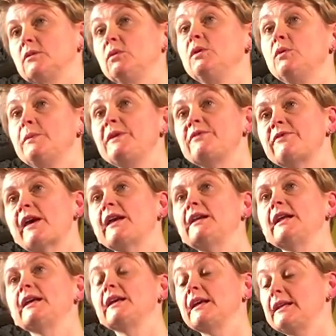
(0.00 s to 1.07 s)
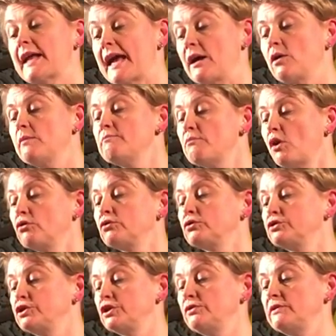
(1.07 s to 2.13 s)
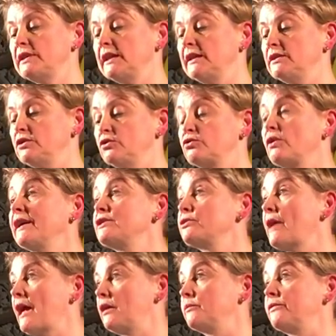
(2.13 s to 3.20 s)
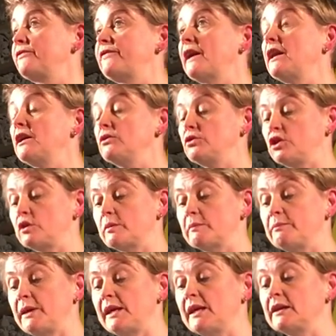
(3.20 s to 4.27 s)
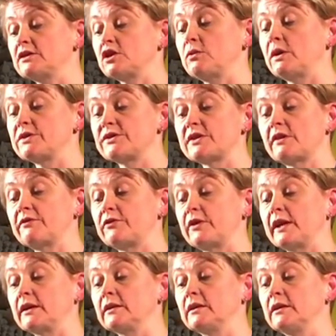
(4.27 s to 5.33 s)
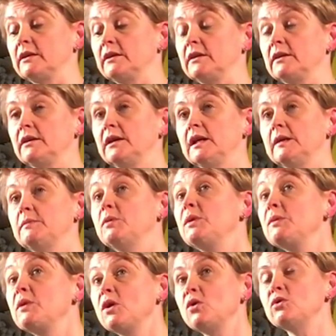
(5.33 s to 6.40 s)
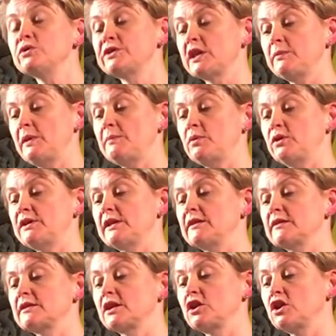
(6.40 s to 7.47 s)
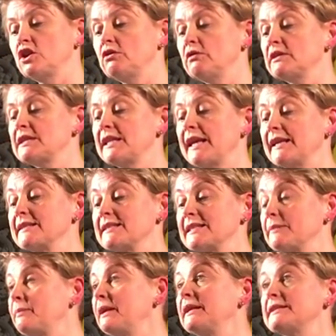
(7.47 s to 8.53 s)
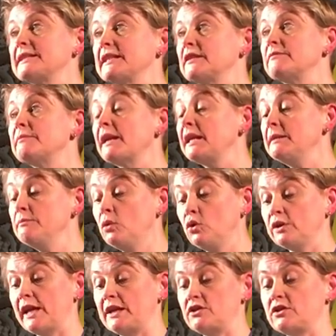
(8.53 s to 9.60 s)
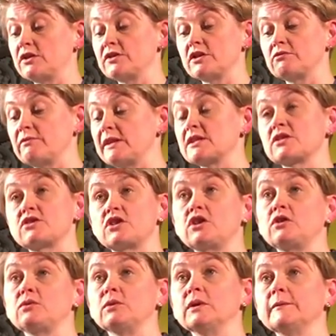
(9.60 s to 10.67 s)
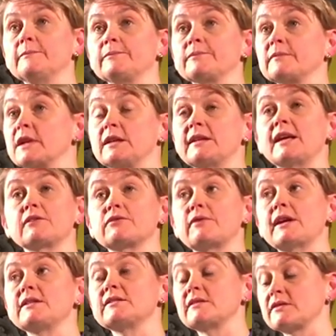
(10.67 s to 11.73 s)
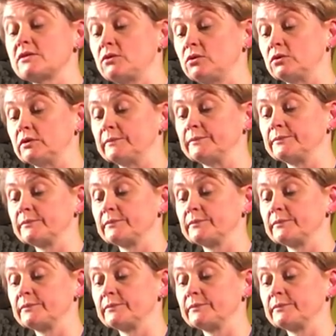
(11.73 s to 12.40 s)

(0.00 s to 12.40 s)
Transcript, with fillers: We will be failing in our moral duty to try to help fellow human beings who are suffering. But we will also be putting the security and stability of many more nations at risk too, and that threatens us all.